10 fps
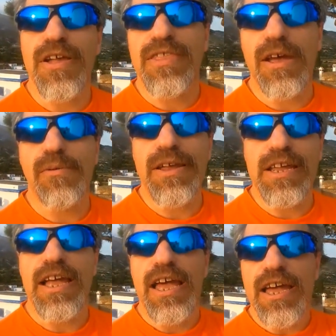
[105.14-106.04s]
their wedding
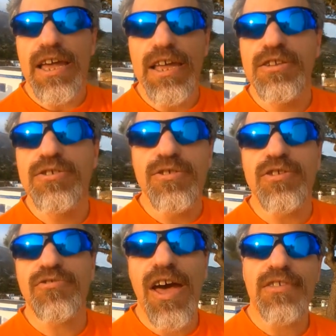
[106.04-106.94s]
into the
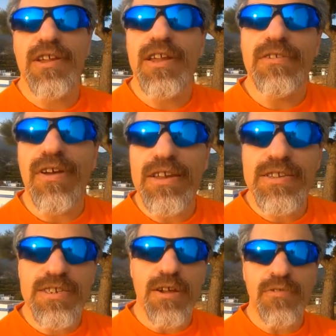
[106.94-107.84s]
triathlon event itself